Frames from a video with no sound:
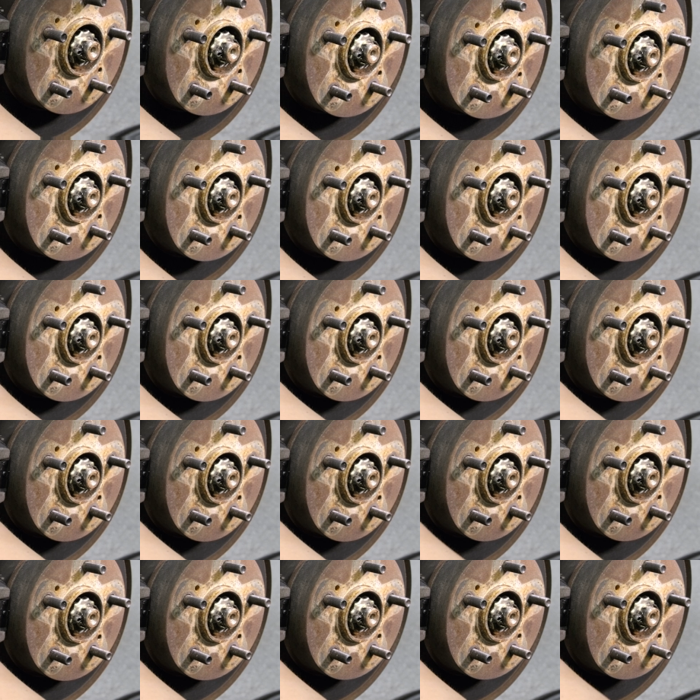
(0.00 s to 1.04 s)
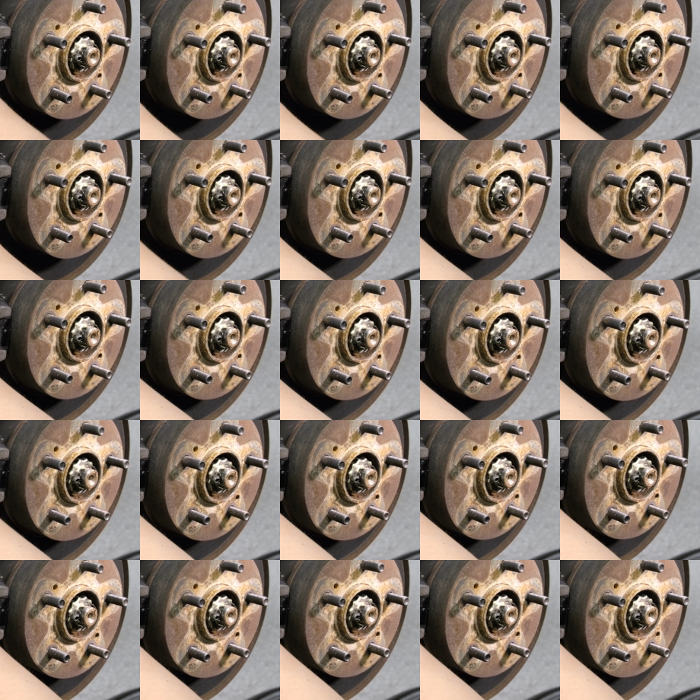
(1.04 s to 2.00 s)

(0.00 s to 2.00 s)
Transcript: (no one is talking)